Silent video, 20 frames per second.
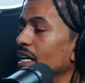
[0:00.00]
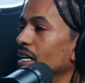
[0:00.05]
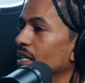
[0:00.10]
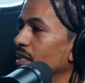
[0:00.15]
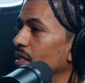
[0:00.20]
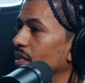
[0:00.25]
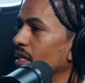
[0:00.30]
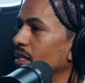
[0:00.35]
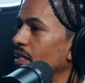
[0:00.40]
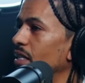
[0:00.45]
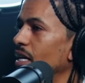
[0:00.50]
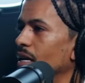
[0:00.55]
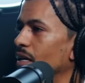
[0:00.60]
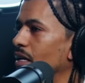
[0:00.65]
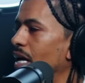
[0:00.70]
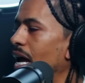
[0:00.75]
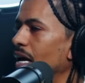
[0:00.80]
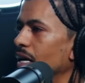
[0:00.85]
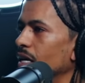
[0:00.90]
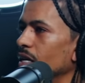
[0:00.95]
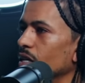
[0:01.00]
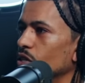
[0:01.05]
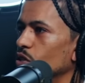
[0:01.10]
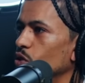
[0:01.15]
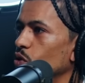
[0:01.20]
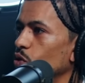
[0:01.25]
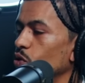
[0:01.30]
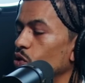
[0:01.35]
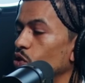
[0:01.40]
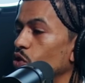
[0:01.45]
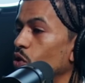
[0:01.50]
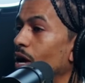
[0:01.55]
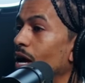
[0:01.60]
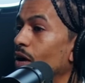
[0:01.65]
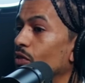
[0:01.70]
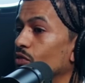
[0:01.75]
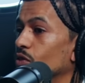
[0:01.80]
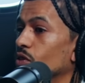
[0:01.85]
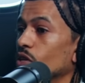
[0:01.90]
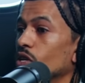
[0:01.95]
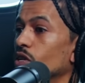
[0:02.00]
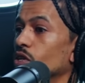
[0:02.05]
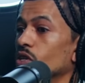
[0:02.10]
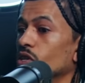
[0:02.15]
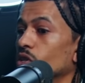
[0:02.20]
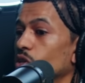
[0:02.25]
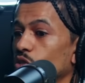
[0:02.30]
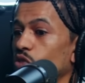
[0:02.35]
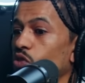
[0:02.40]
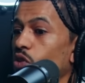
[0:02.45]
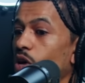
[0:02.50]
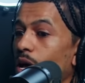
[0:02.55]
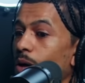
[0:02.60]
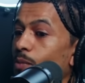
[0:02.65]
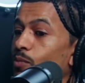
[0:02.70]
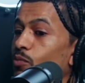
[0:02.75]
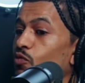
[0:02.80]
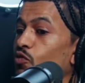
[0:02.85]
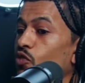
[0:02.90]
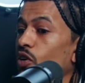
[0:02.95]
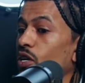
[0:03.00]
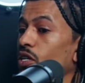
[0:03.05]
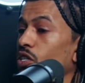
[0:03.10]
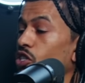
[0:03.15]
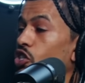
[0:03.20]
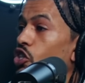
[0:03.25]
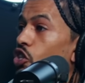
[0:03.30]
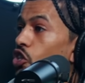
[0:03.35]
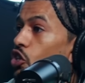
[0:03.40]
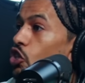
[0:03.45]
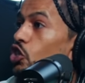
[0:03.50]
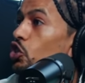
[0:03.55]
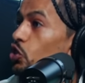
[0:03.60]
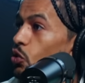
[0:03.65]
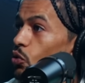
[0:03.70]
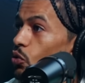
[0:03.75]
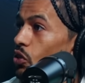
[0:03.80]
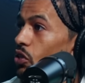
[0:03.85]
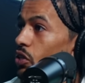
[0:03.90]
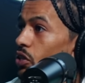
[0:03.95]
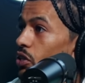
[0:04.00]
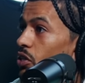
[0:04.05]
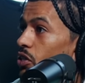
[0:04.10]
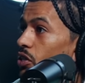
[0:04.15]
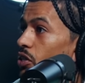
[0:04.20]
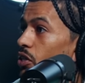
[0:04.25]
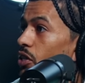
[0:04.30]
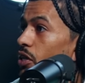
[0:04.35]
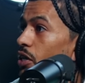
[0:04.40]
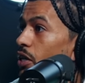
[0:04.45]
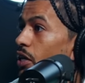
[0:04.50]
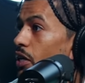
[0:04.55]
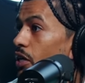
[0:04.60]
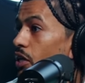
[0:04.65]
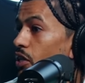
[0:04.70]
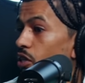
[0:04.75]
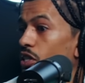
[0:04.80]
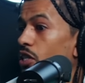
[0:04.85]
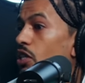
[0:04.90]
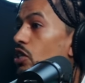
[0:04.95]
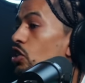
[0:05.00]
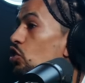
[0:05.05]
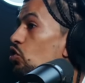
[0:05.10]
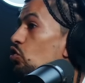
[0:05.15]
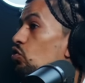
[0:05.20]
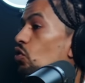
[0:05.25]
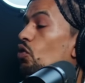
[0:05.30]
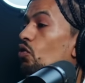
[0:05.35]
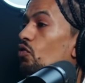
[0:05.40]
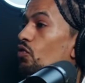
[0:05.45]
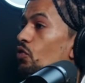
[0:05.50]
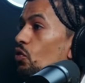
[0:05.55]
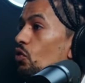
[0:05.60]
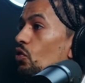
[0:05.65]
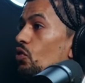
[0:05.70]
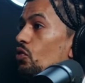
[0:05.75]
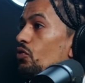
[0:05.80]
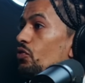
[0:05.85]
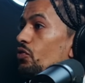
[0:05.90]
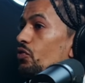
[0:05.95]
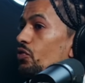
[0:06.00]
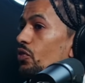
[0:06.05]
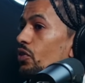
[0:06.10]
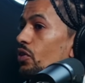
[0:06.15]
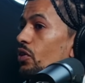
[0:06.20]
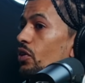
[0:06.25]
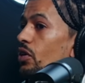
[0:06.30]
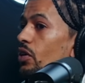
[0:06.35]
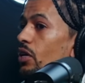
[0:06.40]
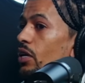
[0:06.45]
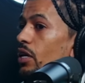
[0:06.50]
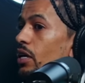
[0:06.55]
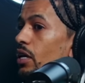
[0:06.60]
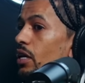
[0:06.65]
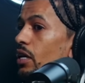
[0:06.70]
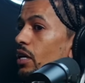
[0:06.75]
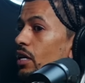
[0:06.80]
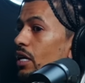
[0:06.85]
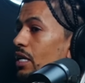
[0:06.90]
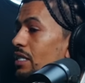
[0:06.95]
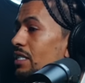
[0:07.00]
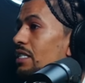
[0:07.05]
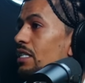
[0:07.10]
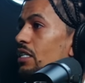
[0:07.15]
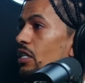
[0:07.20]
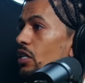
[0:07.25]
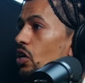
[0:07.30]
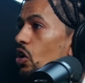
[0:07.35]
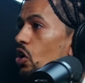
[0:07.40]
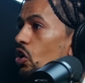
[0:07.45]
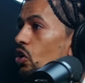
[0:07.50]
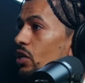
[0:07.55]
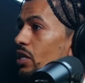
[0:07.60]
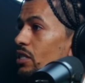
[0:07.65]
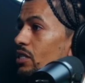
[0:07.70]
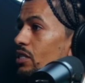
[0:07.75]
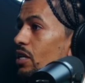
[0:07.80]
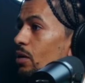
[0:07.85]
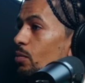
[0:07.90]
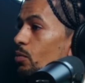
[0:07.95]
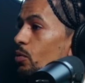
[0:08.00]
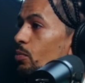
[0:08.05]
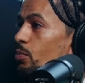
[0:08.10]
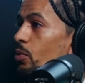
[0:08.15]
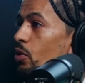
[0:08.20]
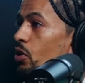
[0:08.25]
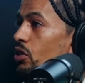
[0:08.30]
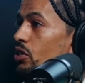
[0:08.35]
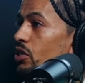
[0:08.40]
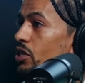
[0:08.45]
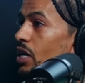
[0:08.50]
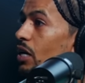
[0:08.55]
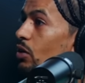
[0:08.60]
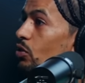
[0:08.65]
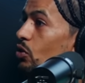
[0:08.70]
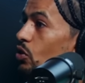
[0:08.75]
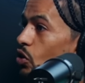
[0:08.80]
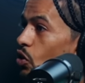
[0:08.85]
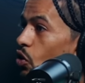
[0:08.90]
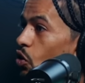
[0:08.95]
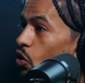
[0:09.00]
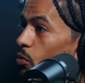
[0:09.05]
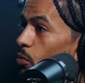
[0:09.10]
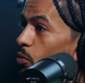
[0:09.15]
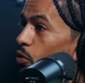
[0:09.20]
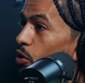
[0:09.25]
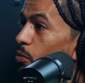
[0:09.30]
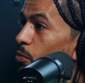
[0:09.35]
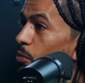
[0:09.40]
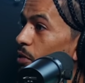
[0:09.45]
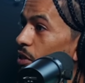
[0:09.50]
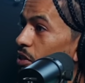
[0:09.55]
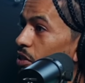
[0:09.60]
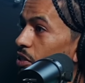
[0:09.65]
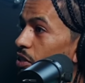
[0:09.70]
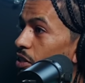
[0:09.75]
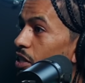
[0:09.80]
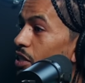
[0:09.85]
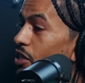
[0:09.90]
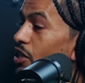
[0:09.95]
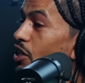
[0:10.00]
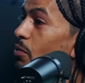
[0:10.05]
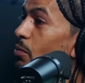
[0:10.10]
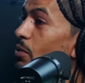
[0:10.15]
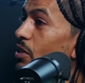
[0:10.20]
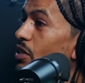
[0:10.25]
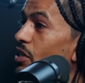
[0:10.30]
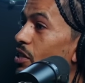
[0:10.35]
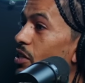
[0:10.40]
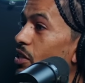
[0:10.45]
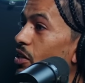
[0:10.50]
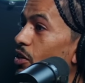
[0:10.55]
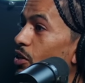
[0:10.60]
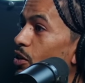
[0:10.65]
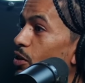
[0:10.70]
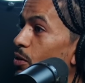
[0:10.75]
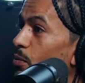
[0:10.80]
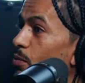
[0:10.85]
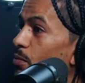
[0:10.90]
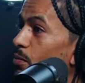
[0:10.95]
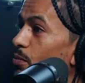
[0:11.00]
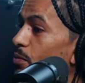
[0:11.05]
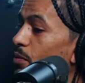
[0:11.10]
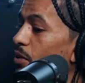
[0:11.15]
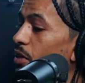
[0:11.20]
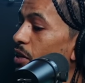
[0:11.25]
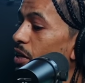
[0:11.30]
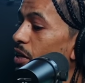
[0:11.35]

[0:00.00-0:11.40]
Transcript: my. that did that got hit too. So I so I'm running to the shooter and he drove off. And I seen the car that's double parked. Shout out to Coke Boy Mitch. He took me to the um